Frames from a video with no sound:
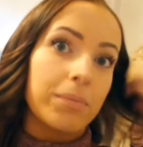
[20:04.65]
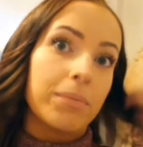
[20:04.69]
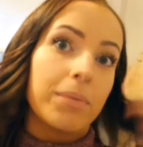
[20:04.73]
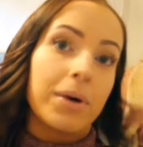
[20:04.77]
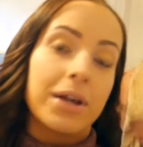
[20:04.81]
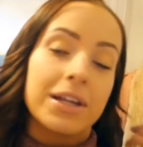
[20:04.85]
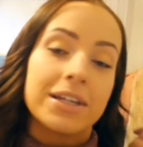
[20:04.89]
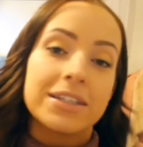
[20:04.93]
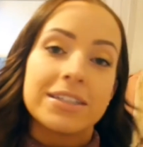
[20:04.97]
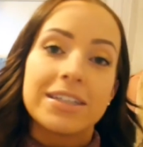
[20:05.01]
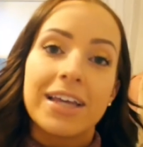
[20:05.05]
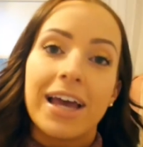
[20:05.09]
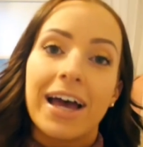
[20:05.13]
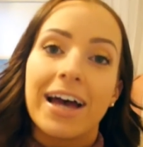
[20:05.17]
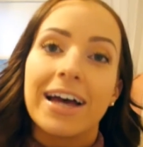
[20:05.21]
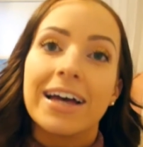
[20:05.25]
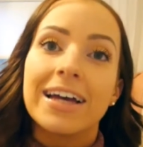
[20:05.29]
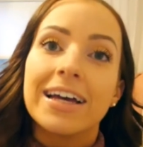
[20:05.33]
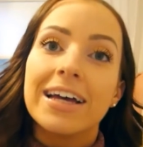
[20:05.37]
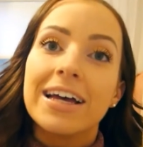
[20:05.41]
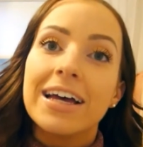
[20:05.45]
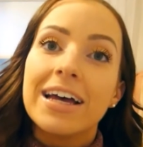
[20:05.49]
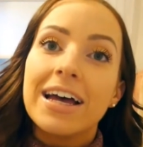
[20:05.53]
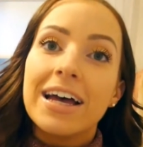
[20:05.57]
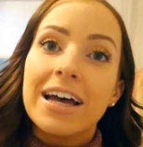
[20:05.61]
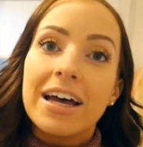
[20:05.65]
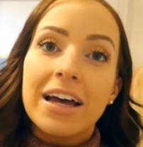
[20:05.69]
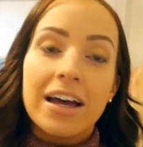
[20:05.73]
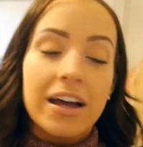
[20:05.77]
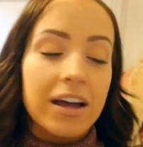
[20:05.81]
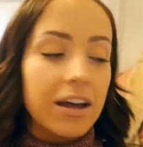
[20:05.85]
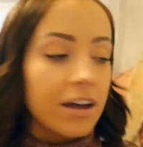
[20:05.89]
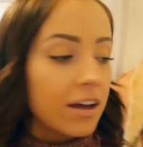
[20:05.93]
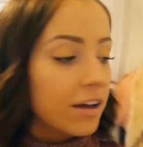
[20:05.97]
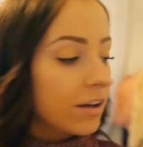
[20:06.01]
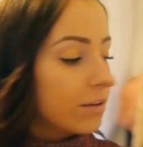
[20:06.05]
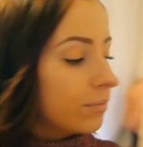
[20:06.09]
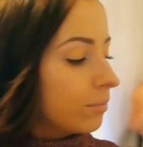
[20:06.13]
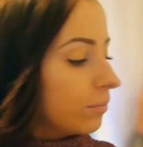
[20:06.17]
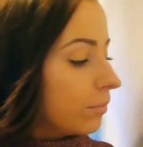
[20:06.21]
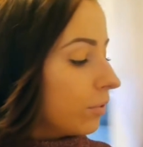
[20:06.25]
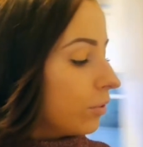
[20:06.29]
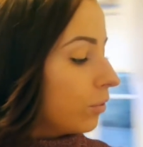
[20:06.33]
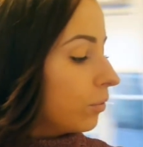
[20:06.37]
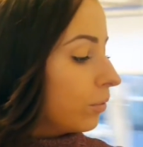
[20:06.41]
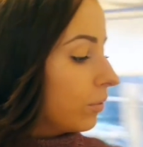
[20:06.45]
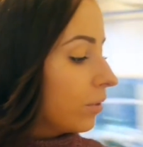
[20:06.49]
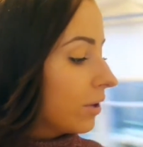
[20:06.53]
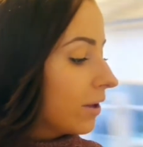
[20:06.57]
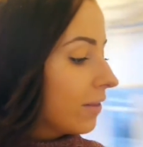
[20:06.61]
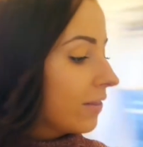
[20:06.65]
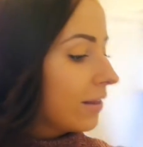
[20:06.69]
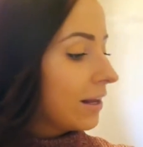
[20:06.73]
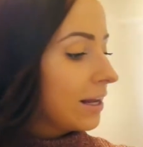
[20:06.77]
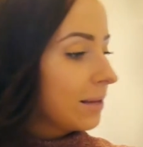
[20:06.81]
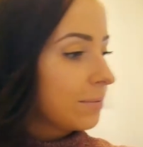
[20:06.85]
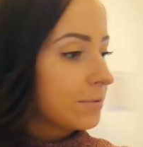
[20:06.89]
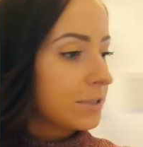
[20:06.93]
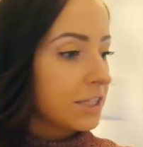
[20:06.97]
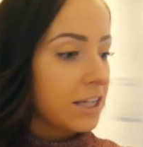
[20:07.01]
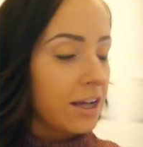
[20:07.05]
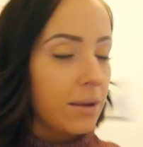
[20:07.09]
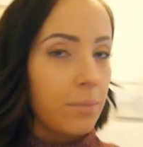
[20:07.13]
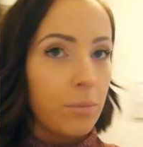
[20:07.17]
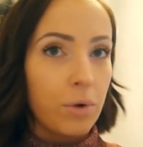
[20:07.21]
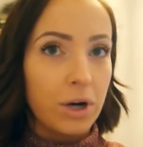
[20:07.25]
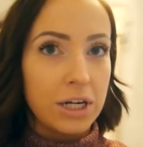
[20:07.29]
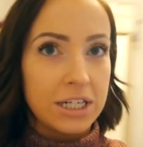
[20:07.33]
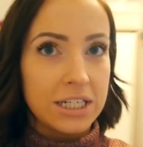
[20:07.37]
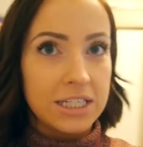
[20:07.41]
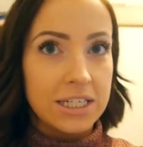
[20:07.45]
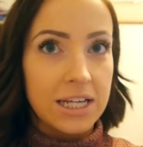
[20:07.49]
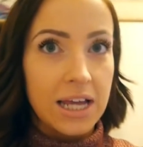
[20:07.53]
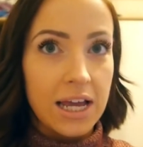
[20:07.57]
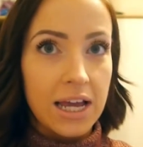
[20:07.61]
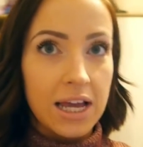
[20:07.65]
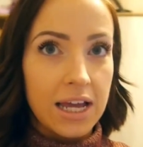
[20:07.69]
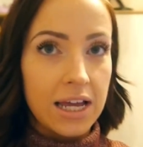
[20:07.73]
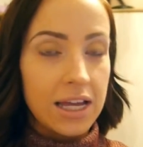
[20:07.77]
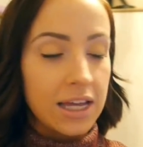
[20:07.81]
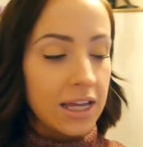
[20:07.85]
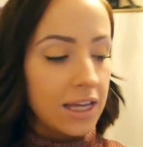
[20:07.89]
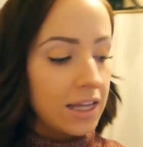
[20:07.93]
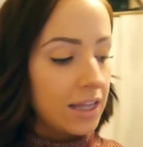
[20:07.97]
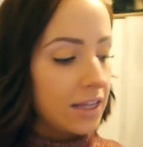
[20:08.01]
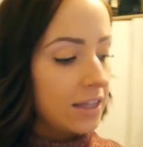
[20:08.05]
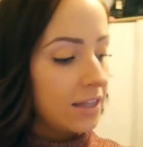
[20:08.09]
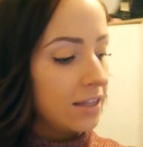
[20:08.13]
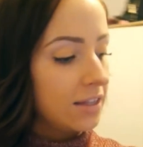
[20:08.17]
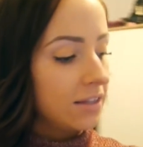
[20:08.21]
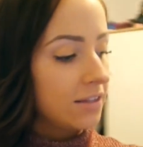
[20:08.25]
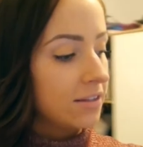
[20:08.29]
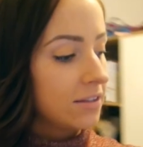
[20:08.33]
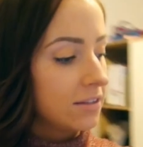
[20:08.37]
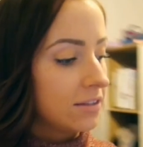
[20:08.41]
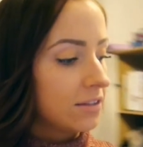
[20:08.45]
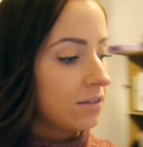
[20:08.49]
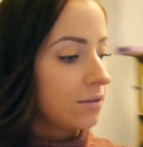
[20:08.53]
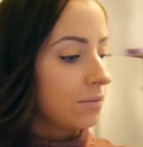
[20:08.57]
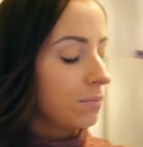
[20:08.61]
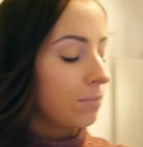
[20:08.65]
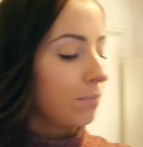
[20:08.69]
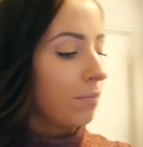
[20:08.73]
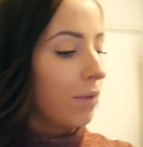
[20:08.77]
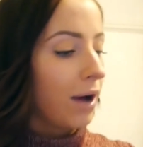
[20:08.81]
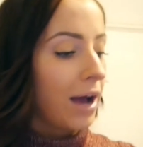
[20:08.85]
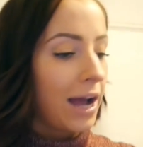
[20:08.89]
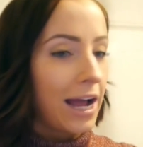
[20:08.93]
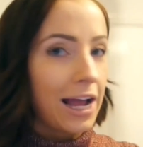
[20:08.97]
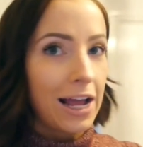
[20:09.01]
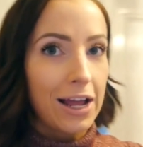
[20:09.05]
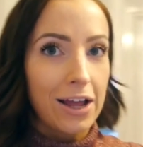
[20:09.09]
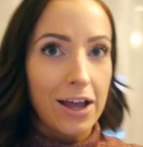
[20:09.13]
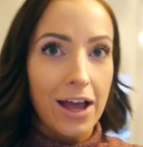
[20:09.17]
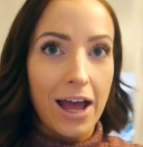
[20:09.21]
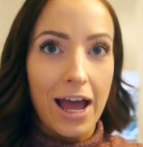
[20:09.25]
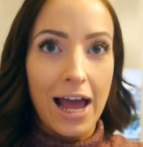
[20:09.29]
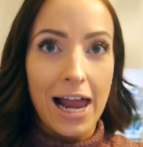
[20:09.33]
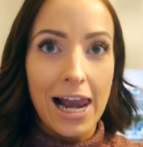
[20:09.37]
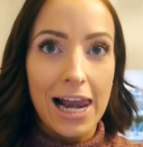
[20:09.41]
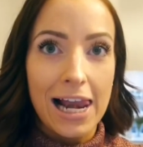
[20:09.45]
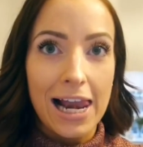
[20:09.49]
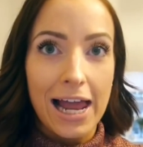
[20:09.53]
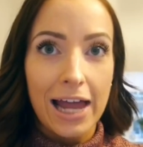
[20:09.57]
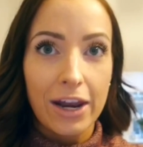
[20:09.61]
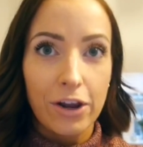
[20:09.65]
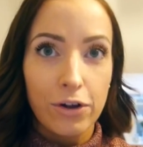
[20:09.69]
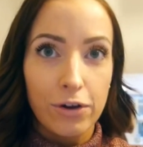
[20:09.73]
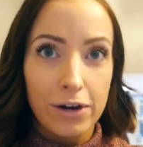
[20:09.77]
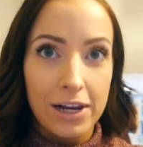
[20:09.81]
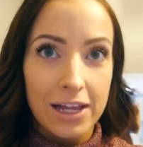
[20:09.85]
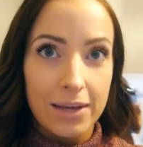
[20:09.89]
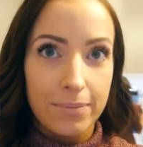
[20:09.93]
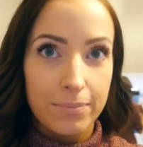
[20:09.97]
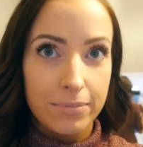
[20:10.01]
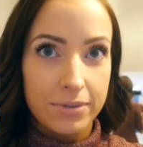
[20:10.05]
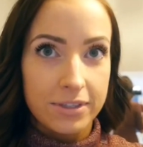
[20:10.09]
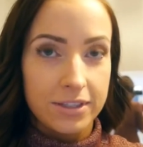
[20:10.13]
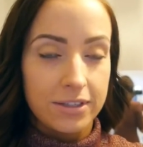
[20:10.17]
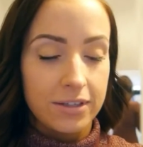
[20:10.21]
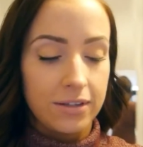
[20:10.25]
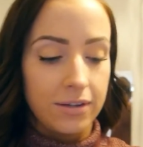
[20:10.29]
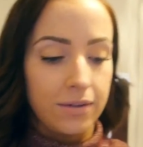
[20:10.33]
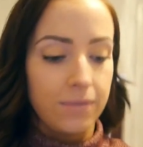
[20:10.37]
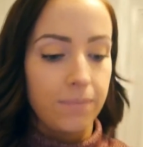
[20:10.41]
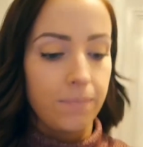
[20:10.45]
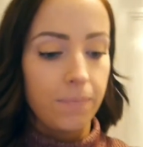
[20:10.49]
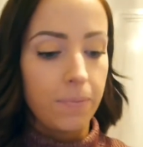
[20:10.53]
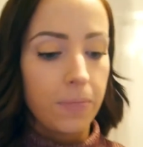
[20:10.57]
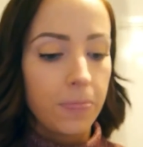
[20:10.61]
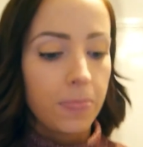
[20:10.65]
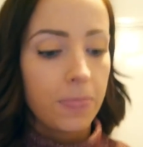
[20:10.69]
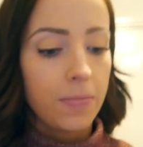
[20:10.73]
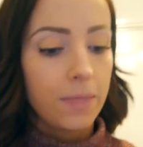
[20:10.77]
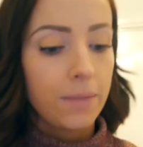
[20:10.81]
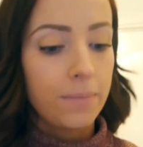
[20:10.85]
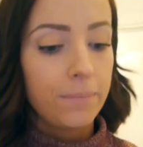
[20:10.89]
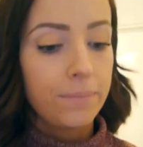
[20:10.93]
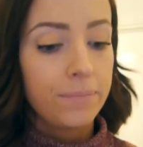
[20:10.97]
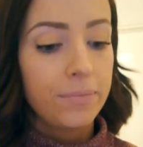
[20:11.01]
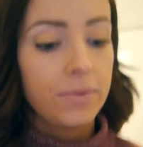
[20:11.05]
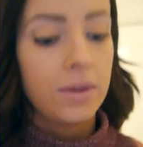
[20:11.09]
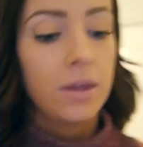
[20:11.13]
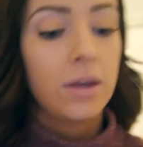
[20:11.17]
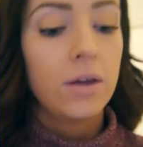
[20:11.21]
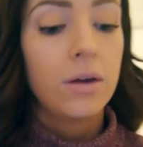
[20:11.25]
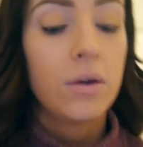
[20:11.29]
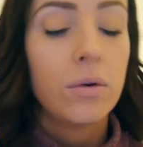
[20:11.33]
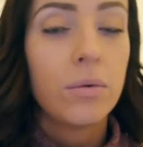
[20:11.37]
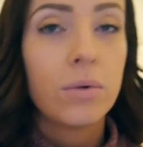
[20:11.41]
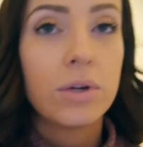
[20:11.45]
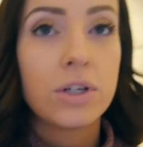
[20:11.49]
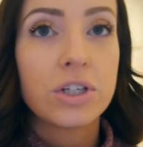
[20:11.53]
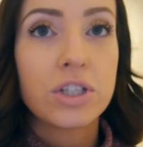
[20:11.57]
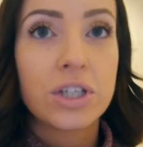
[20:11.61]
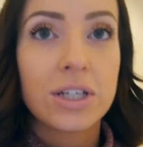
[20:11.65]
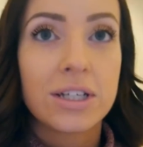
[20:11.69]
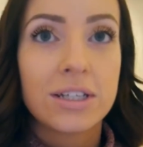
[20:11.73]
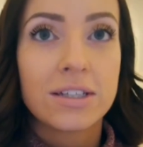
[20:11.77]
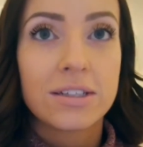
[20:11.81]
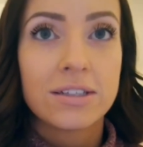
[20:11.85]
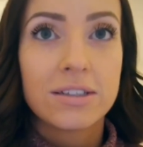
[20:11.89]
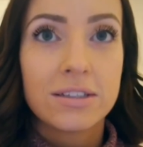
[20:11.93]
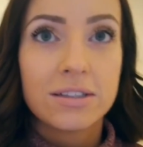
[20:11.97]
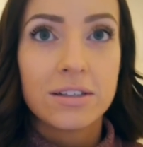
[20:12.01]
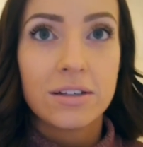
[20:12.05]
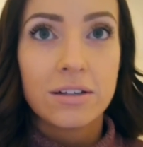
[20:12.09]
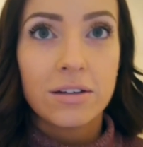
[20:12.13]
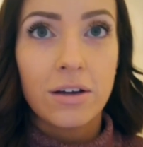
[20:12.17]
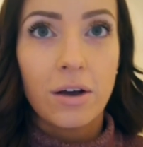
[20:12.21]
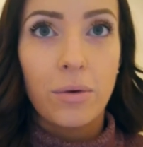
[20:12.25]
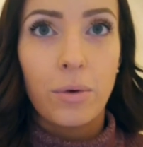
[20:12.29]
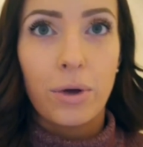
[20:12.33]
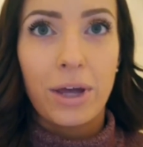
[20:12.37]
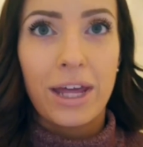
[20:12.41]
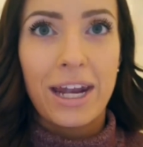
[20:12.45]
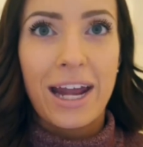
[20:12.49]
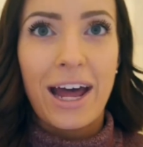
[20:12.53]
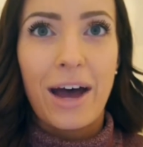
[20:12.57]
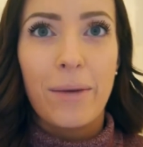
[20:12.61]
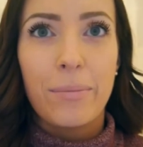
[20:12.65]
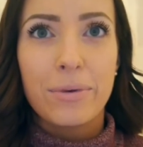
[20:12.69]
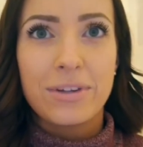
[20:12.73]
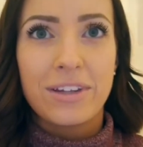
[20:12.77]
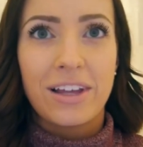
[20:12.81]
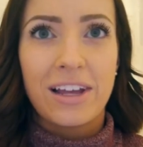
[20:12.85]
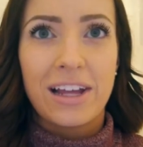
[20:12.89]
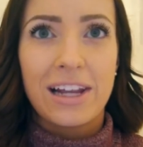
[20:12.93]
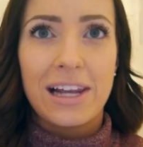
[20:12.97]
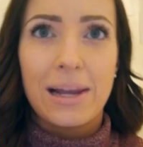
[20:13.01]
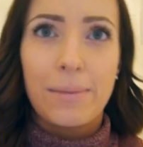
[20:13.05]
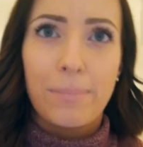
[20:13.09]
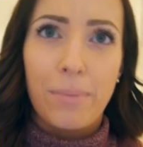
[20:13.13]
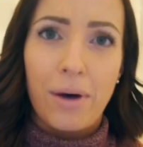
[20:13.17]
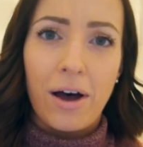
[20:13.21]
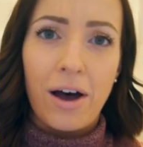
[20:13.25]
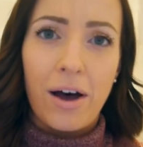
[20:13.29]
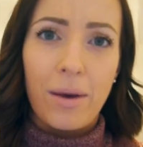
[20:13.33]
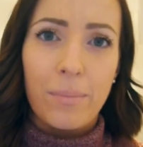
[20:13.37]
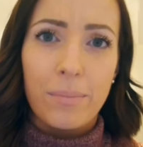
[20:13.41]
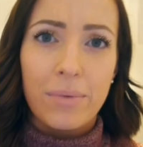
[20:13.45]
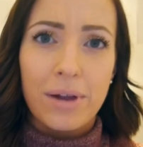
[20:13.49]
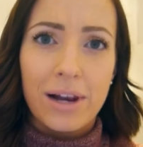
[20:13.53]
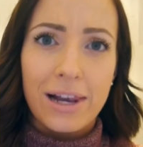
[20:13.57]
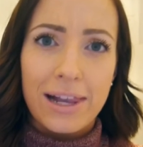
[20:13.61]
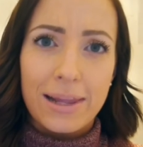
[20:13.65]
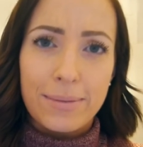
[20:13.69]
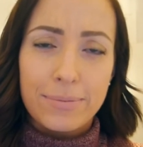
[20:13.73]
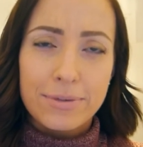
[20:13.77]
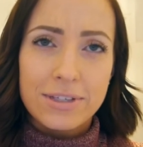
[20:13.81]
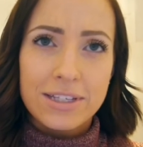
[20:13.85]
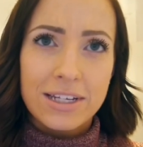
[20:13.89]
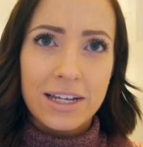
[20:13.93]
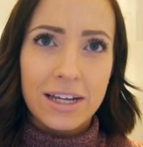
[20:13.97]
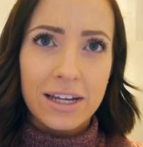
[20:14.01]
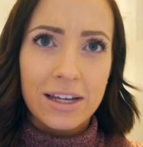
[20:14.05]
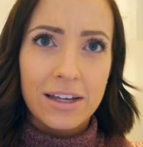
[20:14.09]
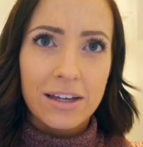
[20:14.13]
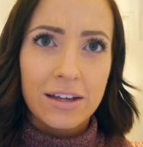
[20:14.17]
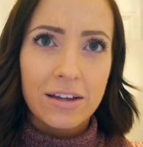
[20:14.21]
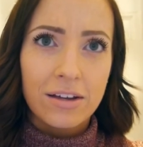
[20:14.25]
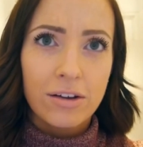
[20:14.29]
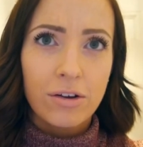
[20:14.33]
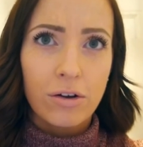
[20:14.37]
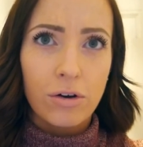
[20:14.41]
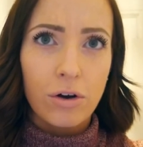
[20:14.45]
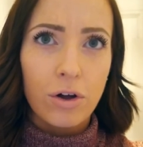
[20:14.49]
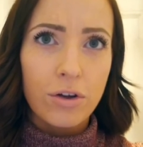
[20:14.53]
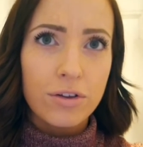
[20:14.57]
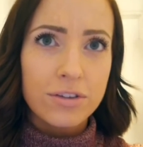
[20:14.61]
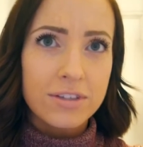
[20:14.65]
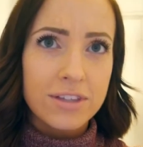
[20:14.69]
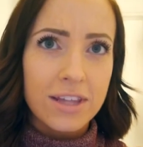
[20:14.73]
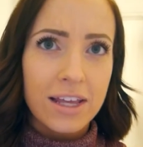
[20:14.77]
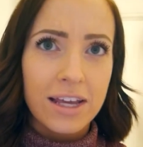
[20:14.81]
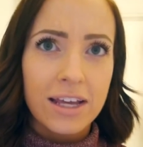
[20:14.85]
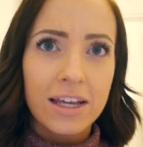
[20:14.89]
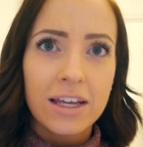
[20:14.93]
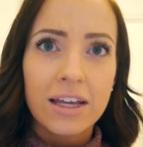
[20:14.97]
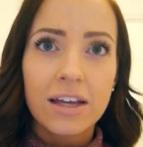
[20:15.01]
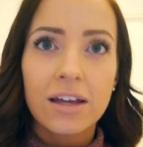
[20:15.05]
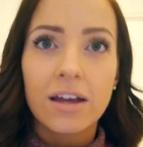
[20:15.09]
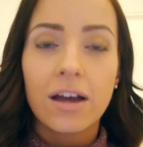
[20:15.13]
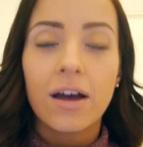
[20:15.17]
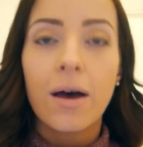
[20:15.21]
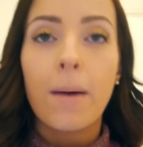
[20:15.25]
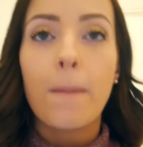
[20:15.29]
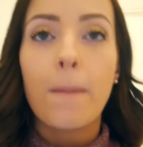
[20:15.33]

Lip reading: But yeah, and the lipstick I'm wearing today is my Lano Lips, which is, I won't get it out, but it's like a lip balm lipstick gloss thing,